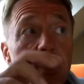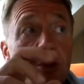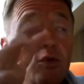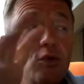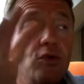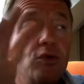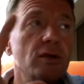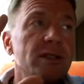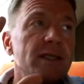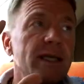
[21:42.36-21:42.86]

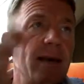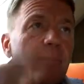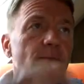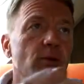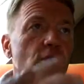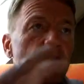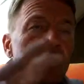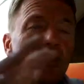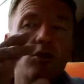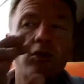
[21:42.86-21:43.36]
into this M
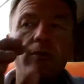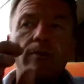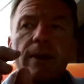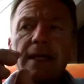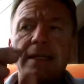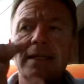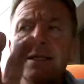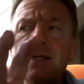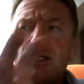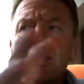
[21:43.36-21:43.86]
Q,
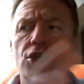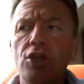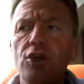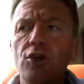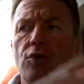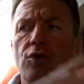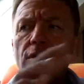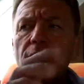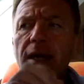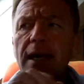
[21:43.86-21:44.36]
message
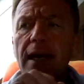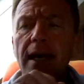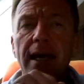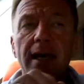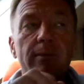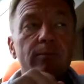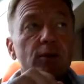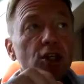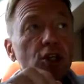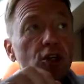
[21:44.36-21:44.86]
queuing, A
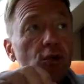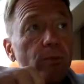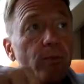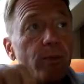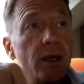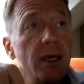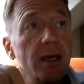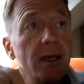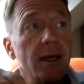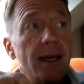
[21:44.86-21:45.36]
M Q
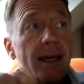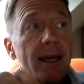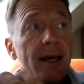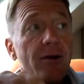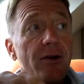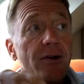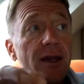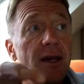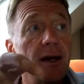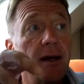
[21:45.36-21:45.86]
P
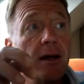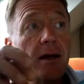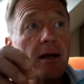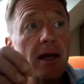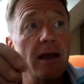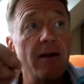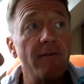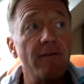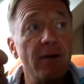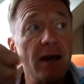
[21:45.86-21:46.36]
area,
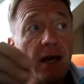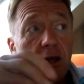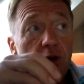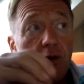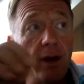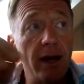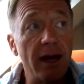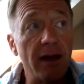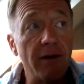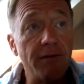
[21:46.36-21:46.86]
where
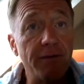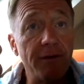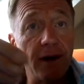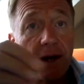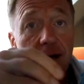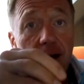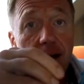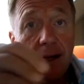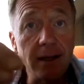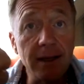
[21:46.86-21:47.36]
you have
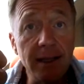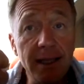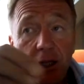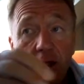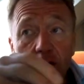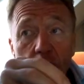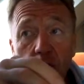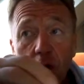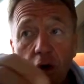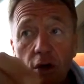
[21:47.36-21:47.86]
uh,
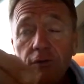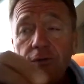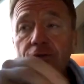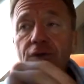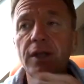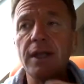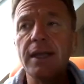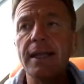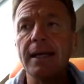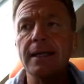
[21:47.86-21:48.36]
need
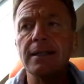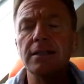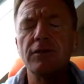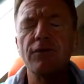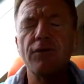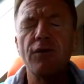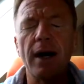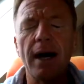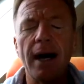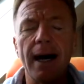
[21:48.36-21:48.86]
confidence
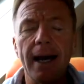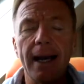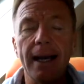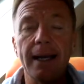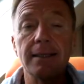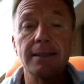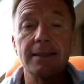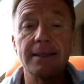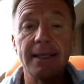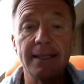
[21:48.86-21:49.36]
for
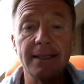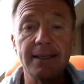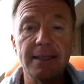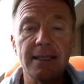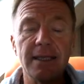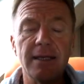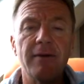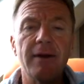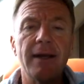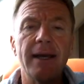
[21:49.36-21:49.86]
high
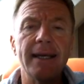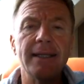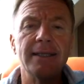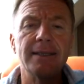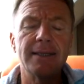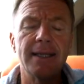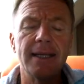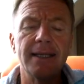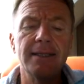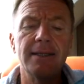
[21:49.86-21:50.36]
sensi-
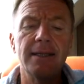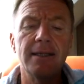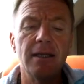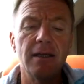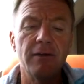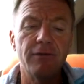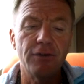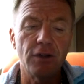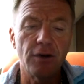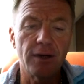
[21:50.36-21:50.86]

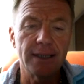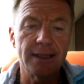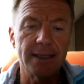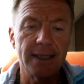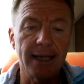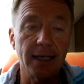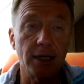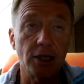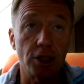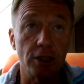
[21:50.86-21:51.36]
sensitive
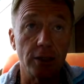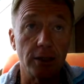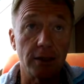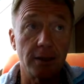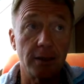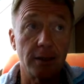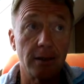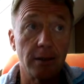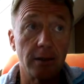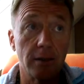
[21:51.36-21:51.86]

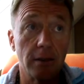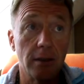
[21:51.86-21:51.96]
transactions.